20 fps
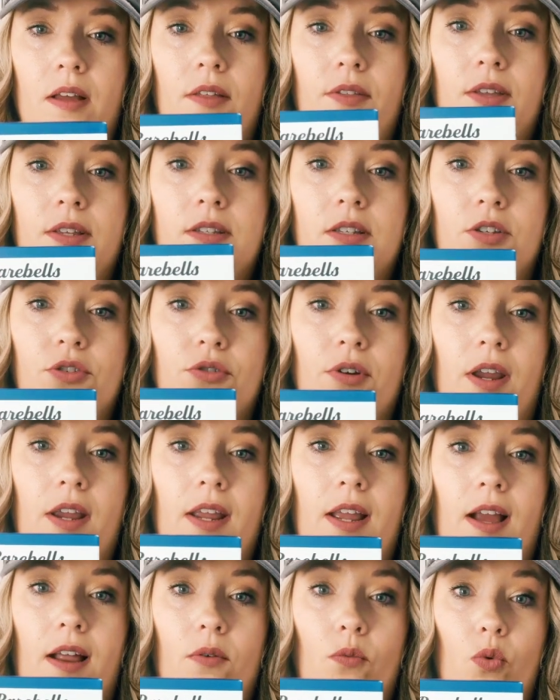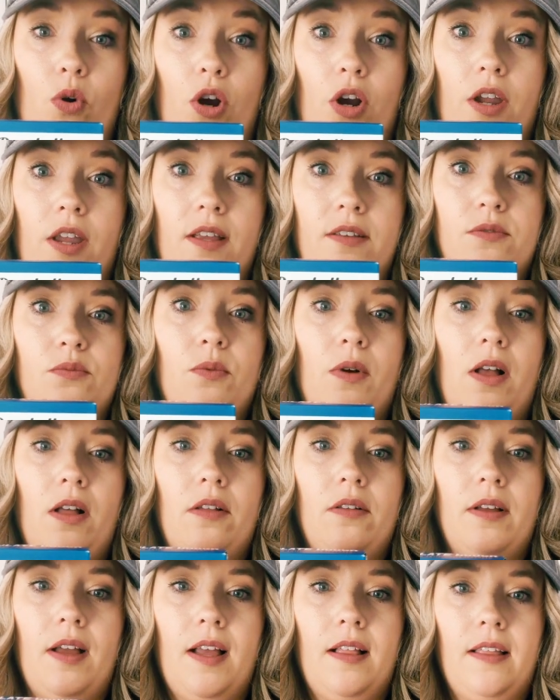This is great at work as
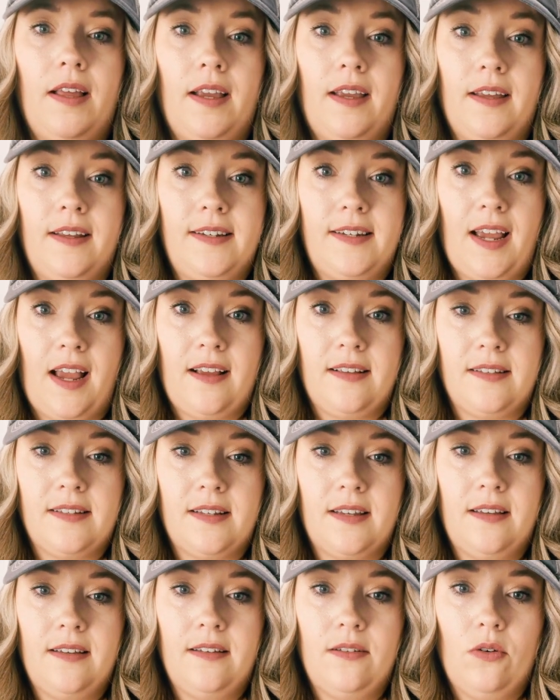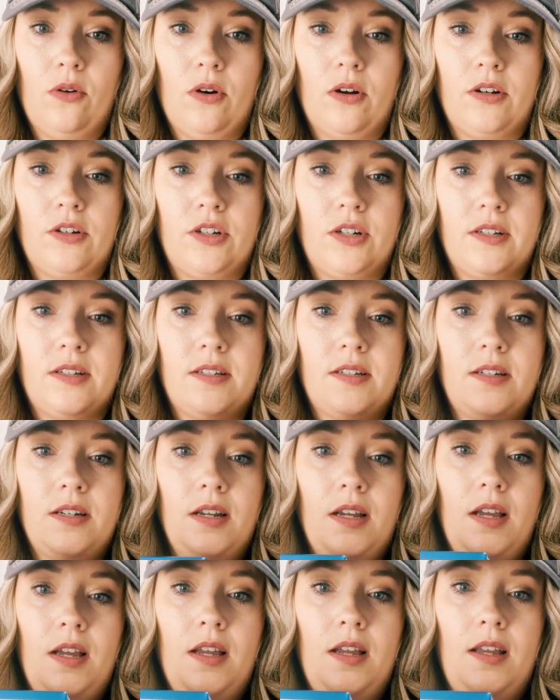well, at like a desk, or just
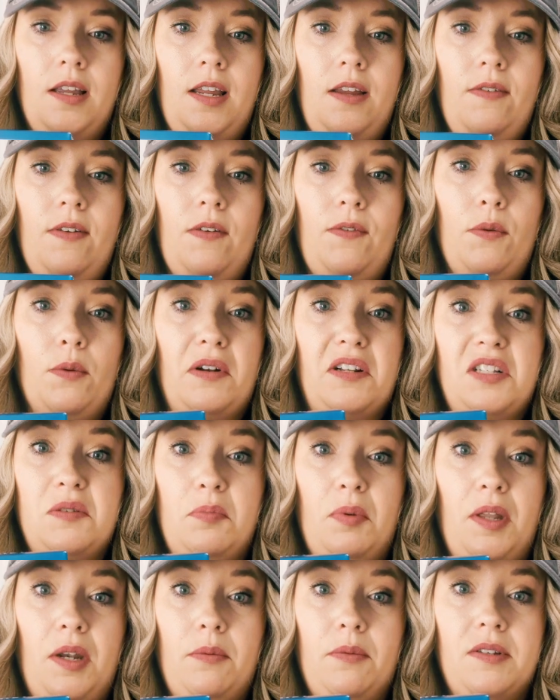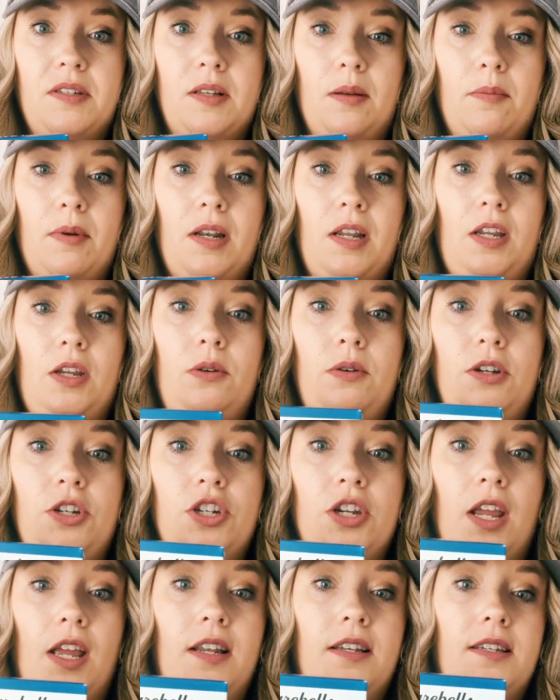even if you want to split it with somebody, you each
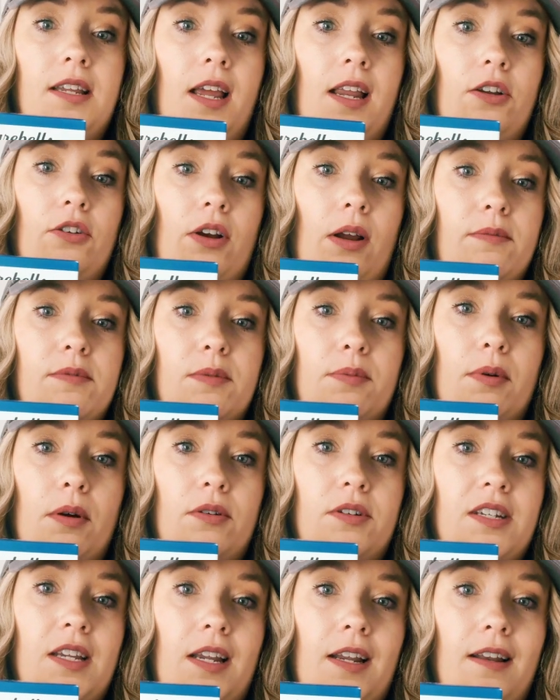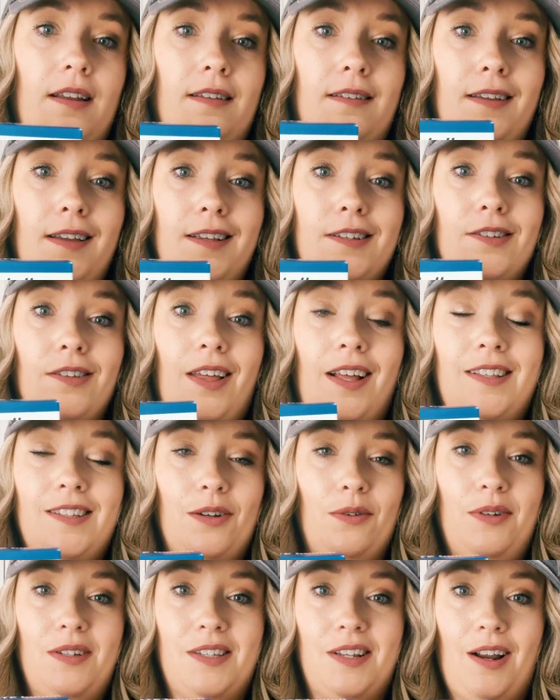get 10 grams of protein. So that's
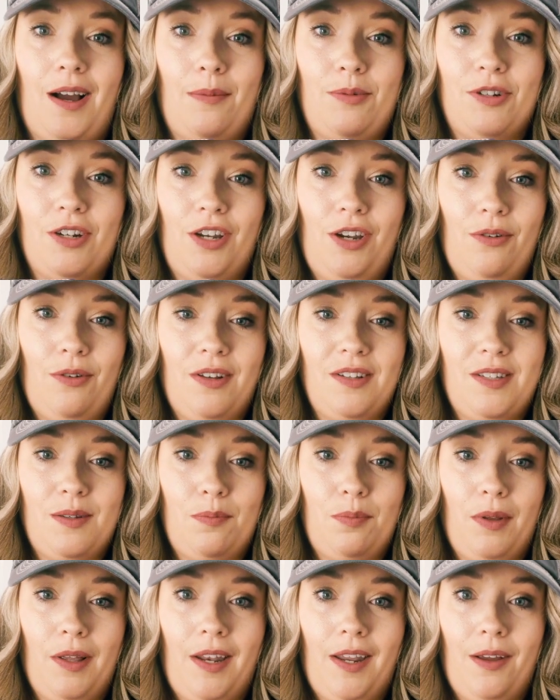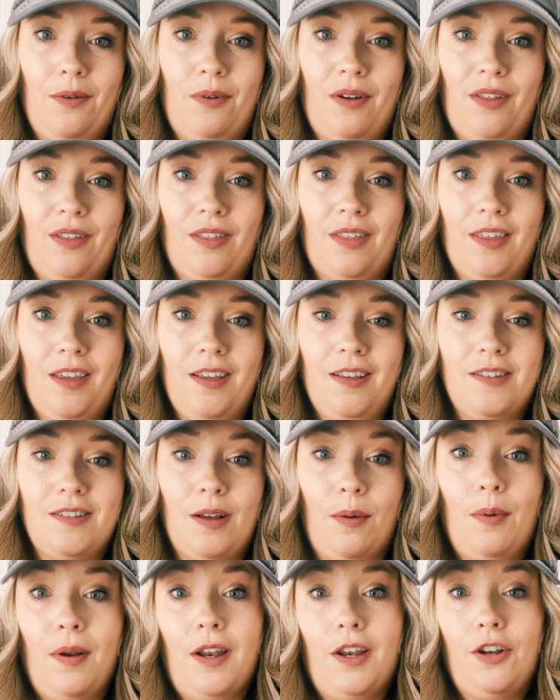always an option. You could split it with
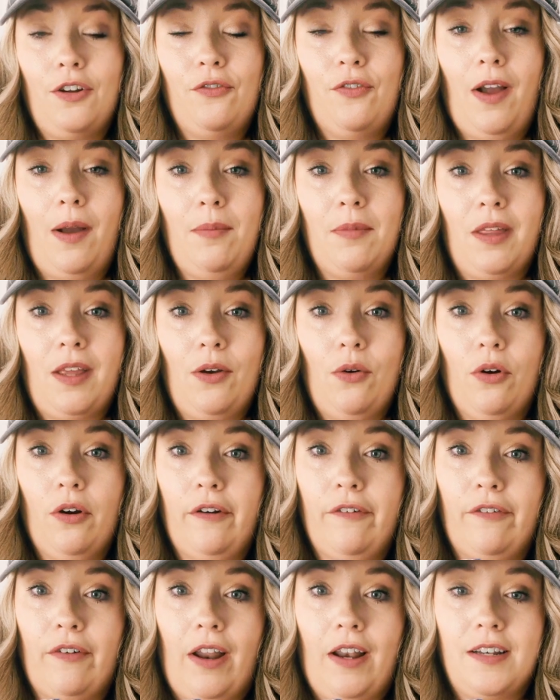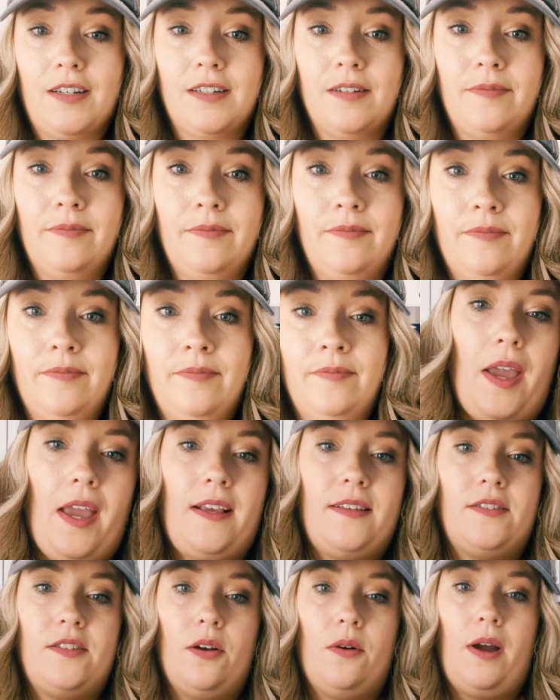someone in your family or a friend. Okay,
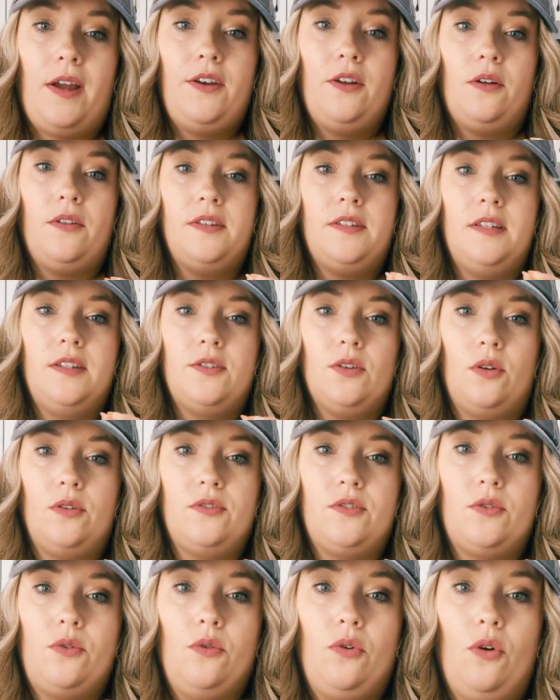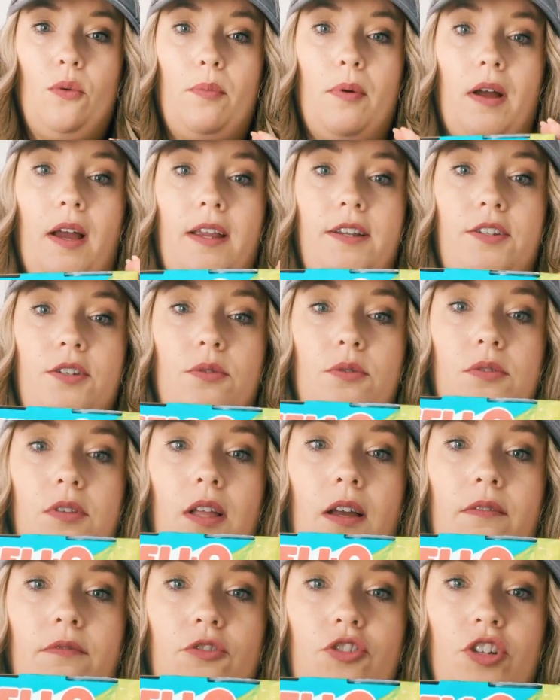so I know this is old school, but I do
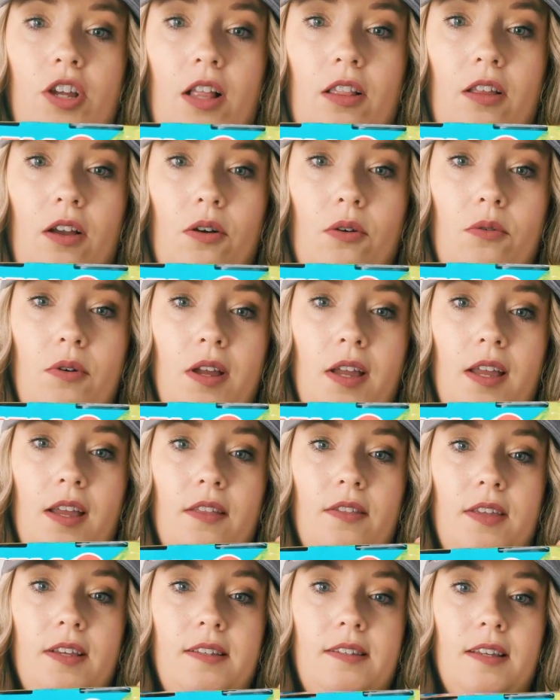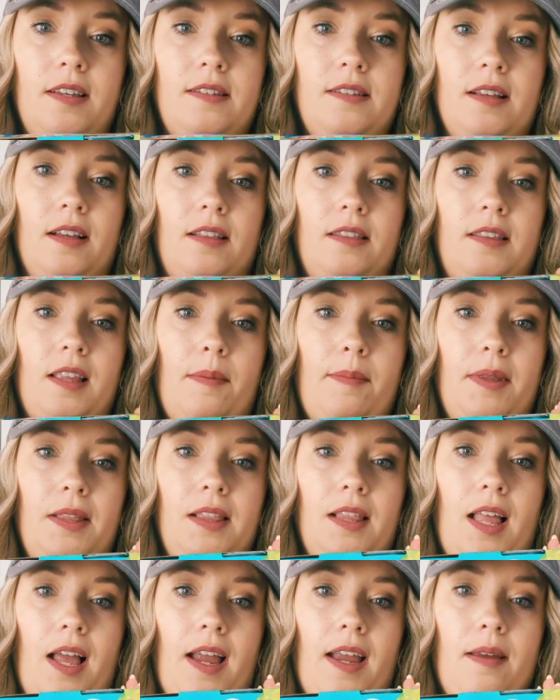love Jell-O. This is a lemon
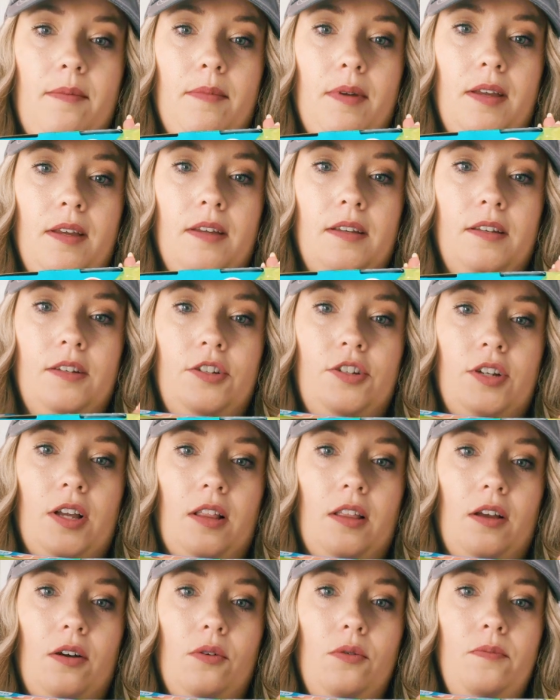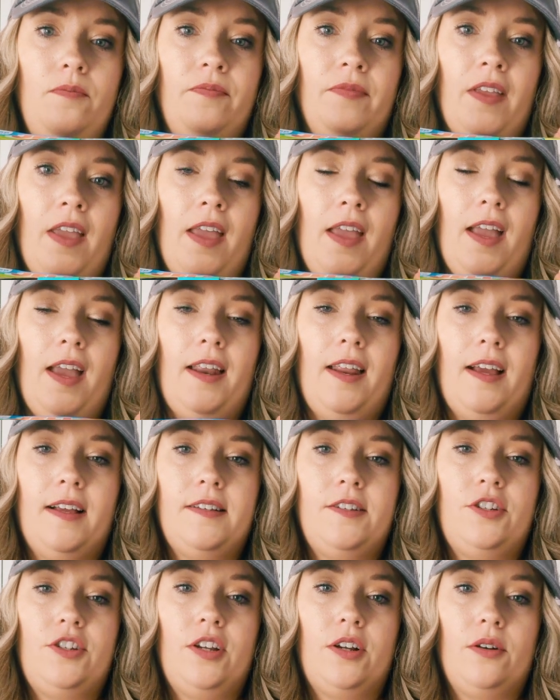lime Jell-O, and it
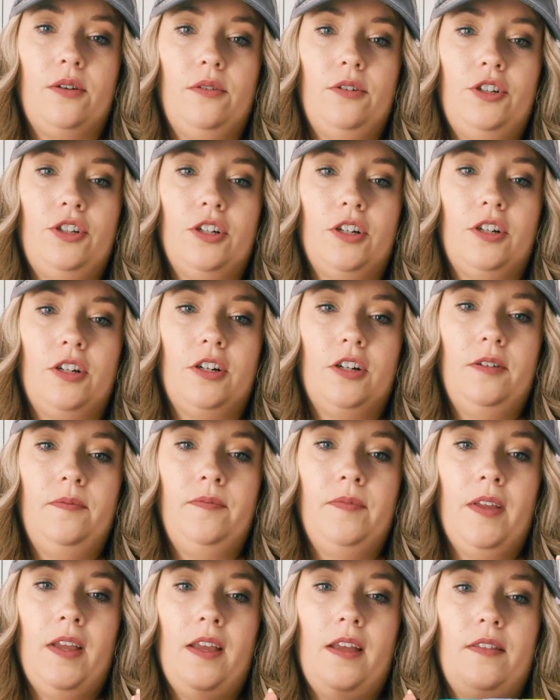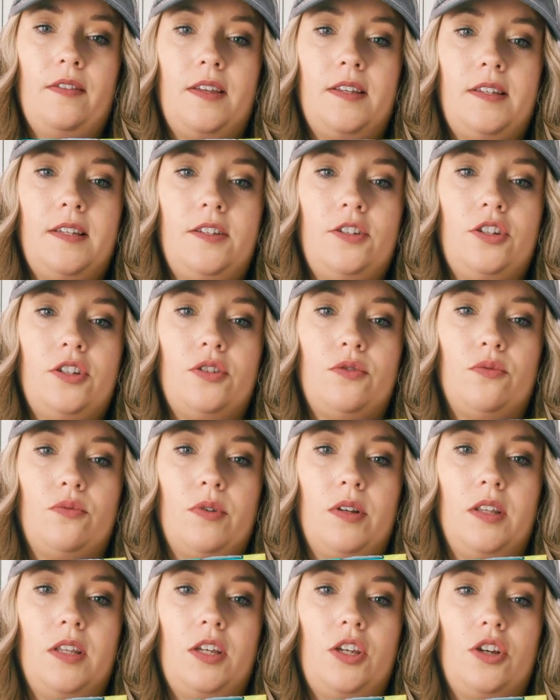has 0 sugar. This is just
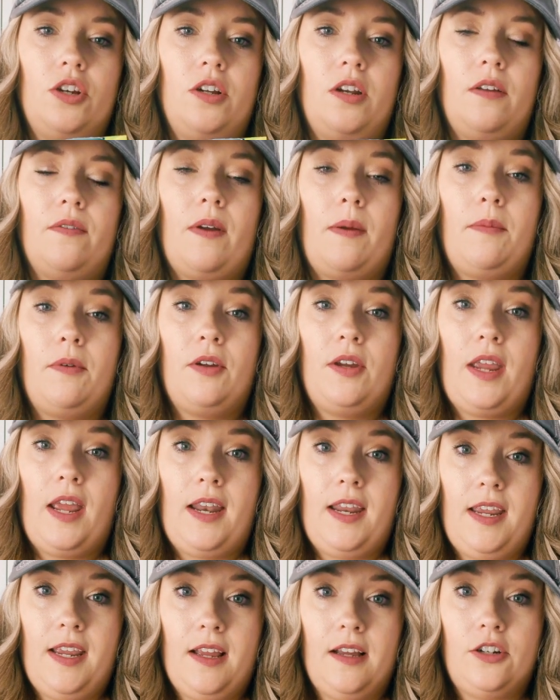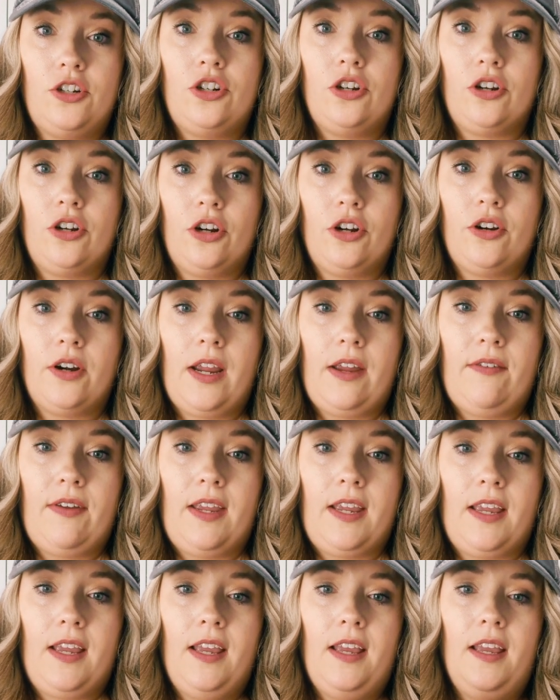really good if I'm getting a sugar
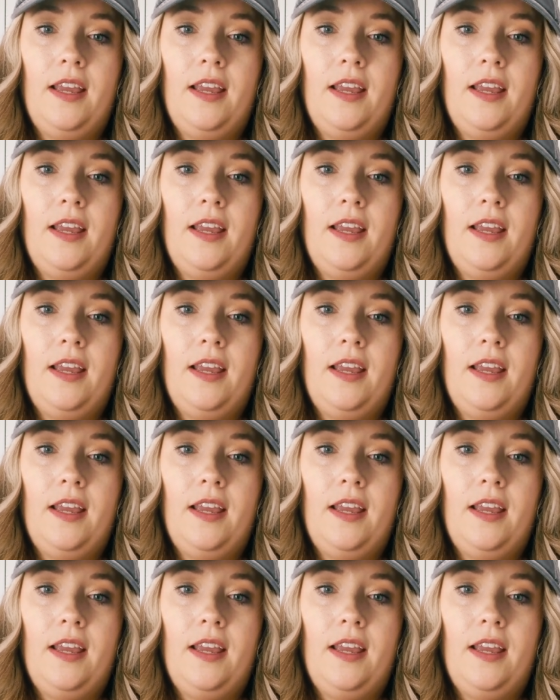craving.